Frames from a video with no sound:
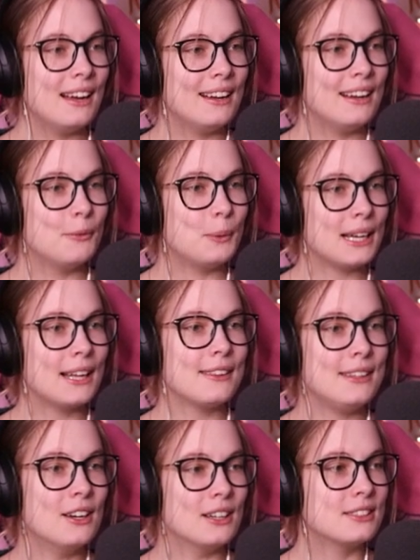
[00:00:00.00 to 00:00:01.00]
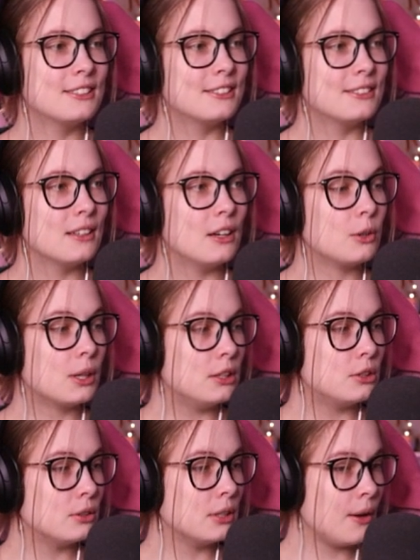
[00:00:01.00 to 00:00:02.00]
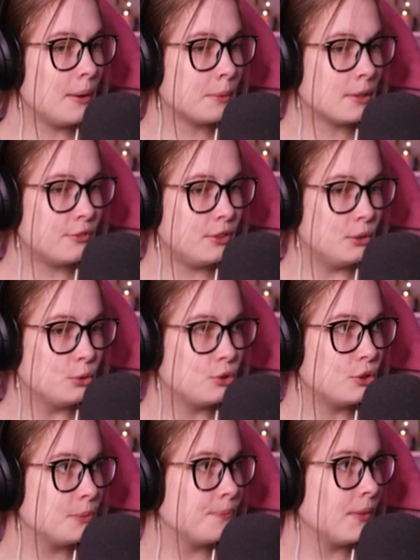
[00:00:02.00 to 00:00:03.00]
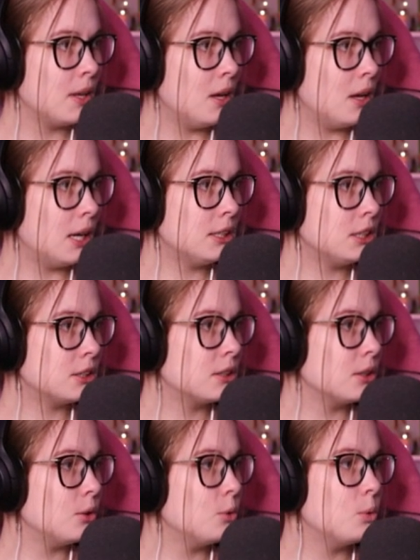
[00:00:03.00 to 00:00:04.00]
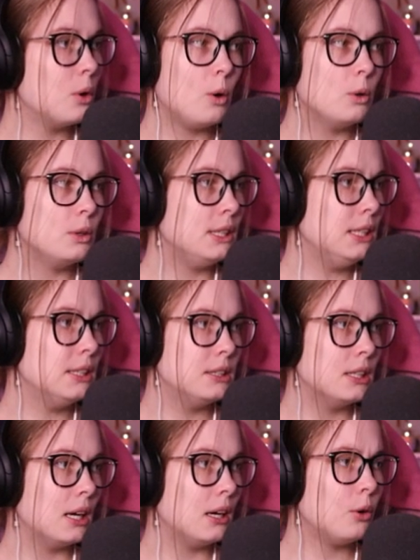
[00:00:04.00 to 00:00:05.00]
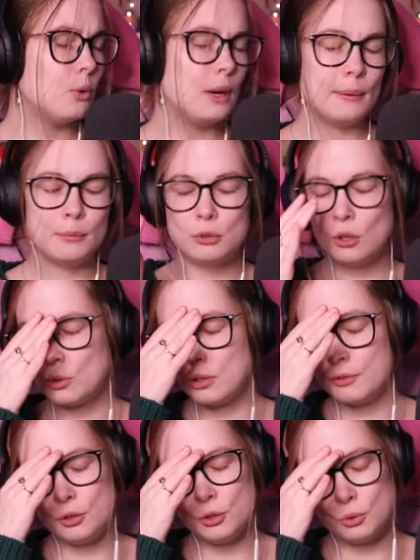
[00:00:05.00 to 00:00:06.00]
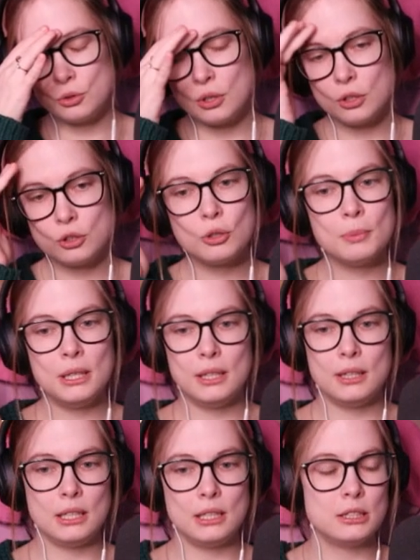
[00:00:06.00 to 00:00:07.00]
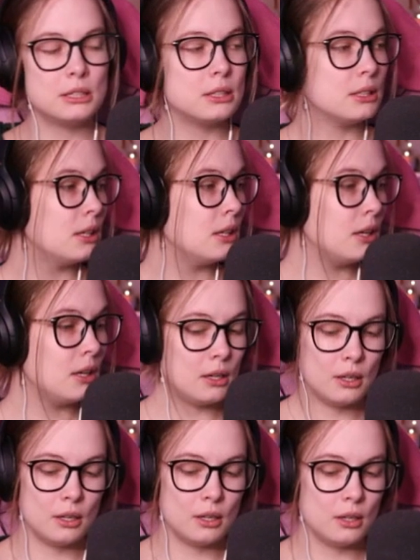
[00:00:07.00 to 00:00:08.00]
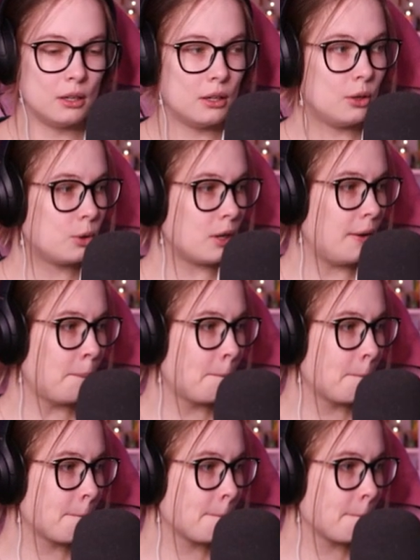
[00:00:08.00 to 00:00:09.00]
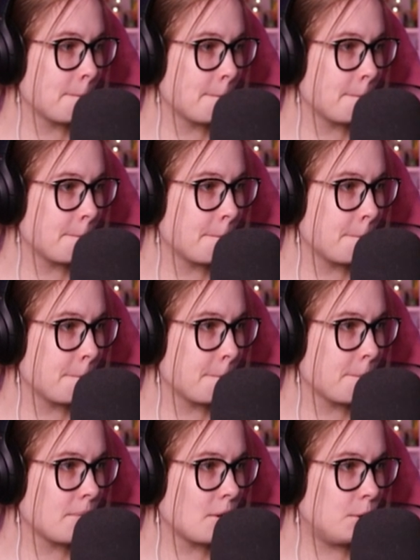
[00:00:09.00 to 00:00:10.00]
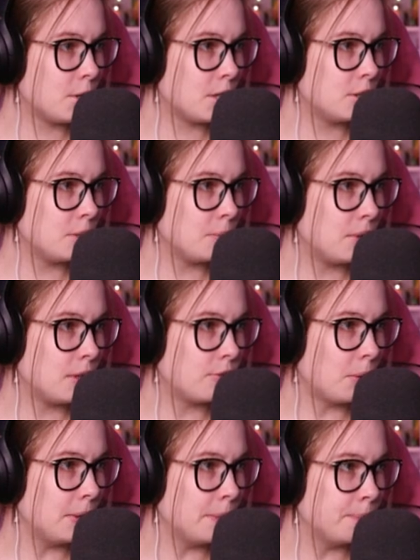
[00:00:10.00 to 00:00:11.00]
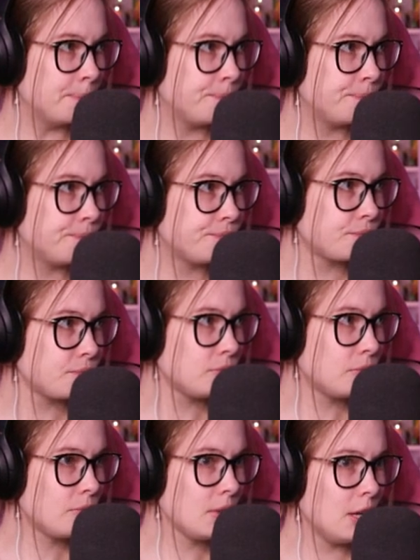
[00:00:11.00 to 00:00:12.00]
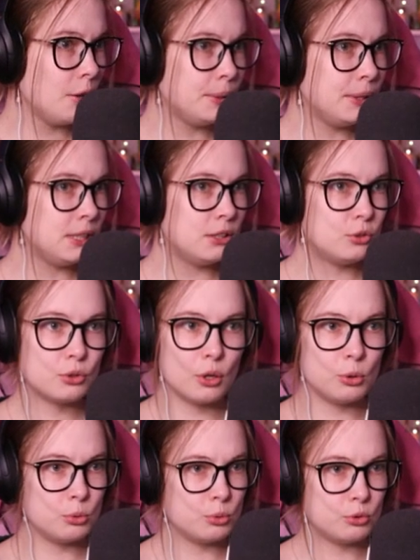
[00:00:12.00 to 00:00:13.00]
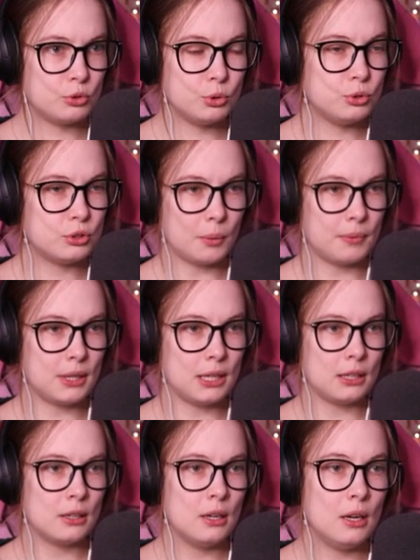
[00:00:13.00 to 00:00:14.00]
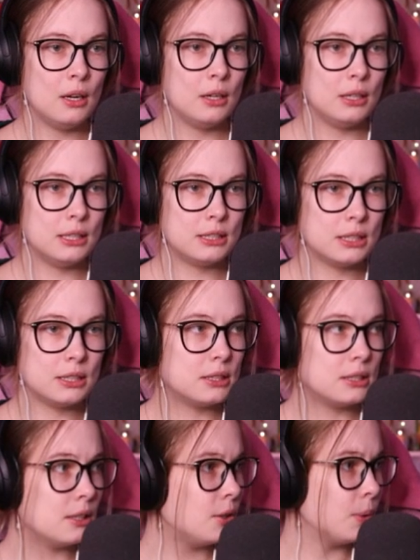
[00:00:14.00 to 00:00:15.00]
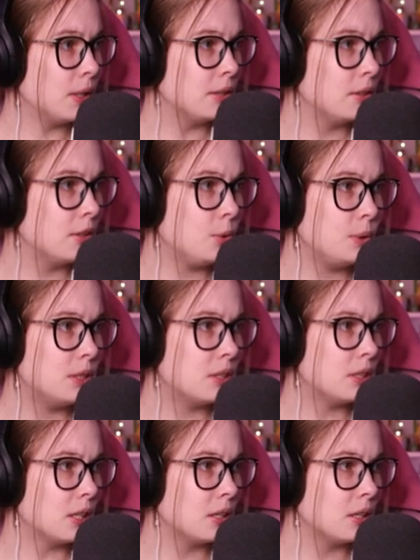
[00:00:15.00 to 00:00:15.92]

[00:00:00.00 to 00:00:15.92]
What are the odds? Okay, so now I'm confused. Oh, all these. Oh, I'm so confused. So many things. Okay. We got something from him. And we need to go do something. Is this the one? No, it's not.